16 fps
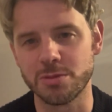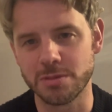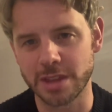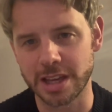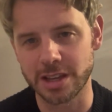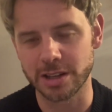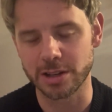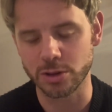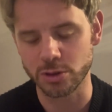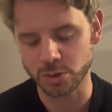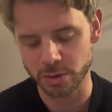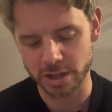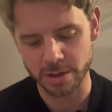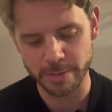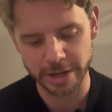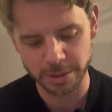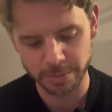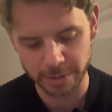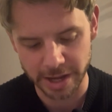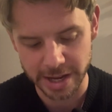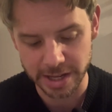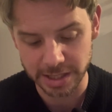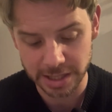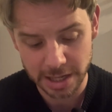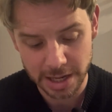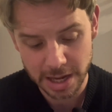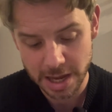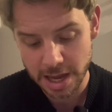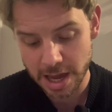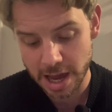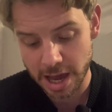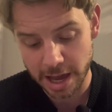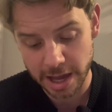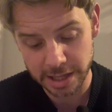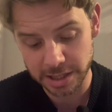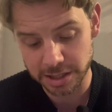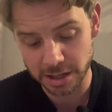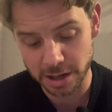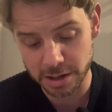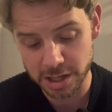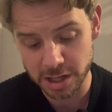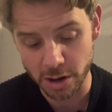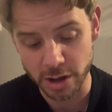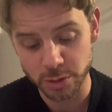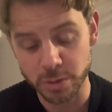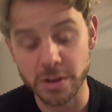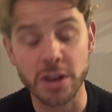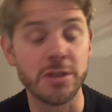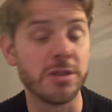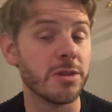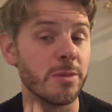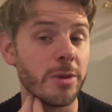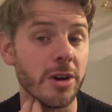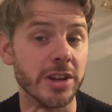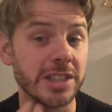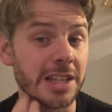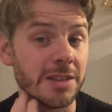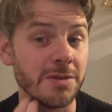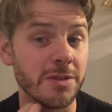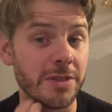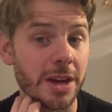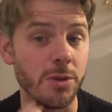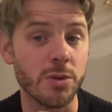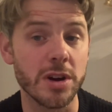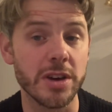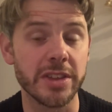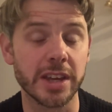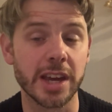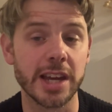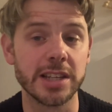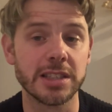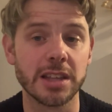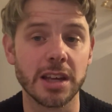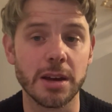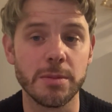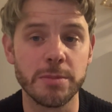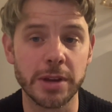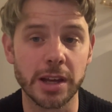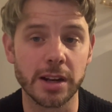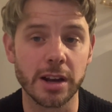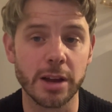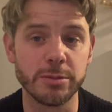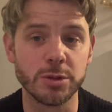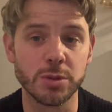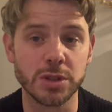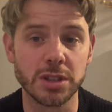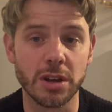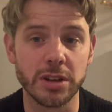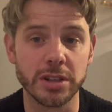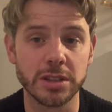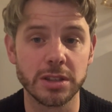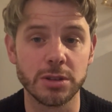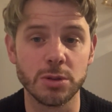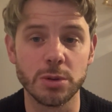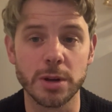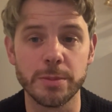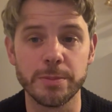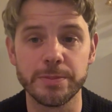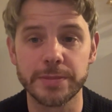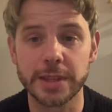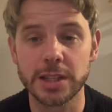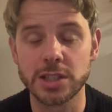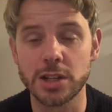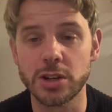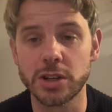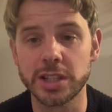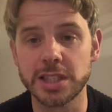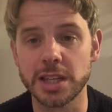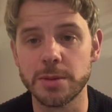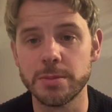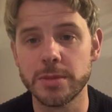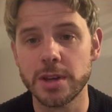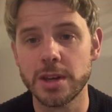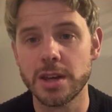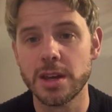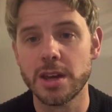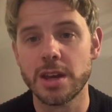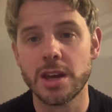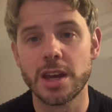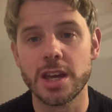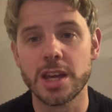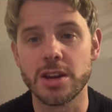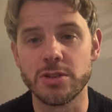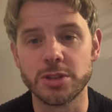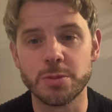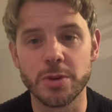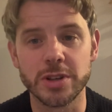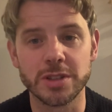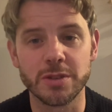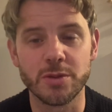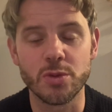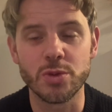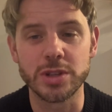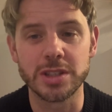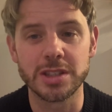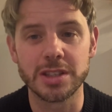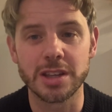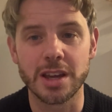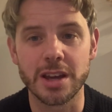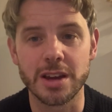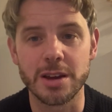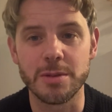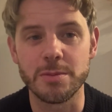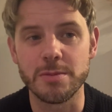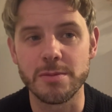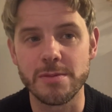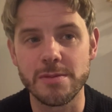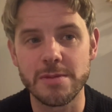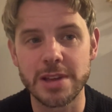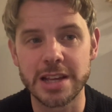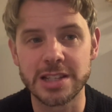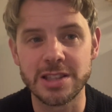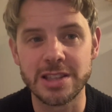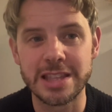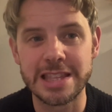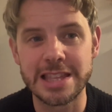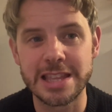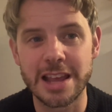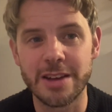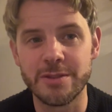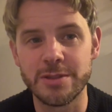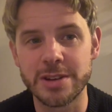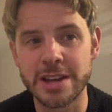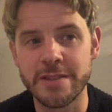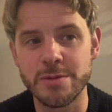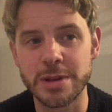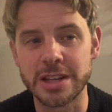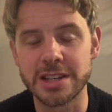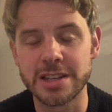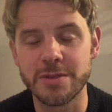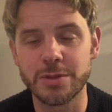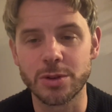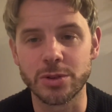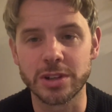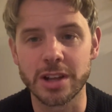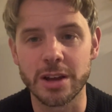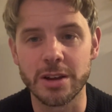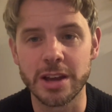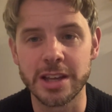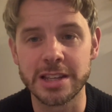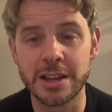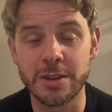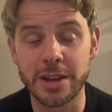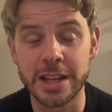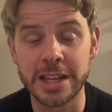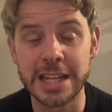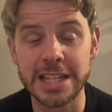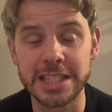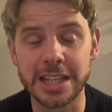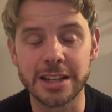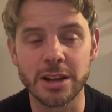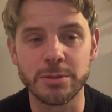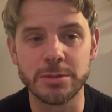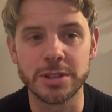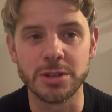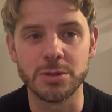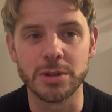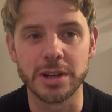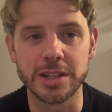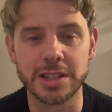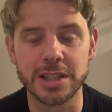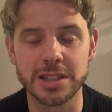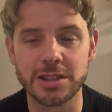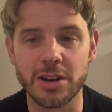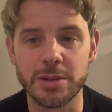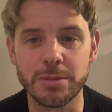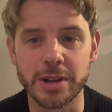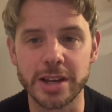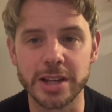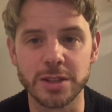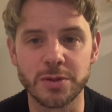they could lose one of their best players, and as we've known in the past, even if that were the case, that bigger clubs would start to look at him. Spurs have always it's never been an easy club to sign players